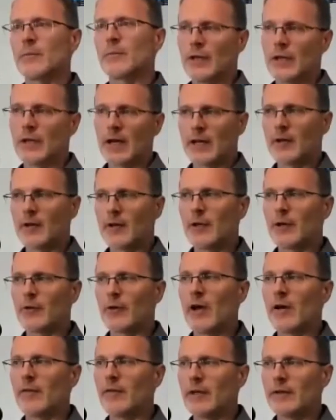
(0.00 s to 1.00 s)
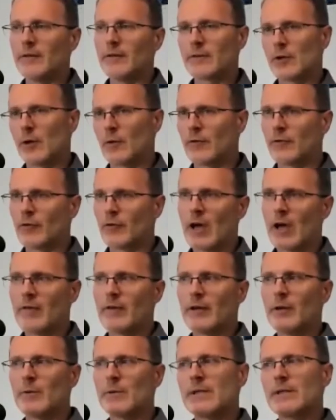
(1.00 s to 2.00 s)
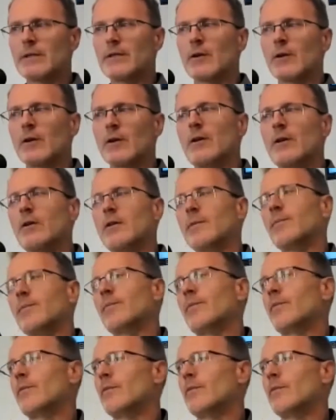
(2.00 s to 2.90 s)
But you got to give me gravity. So if gravity was eternal,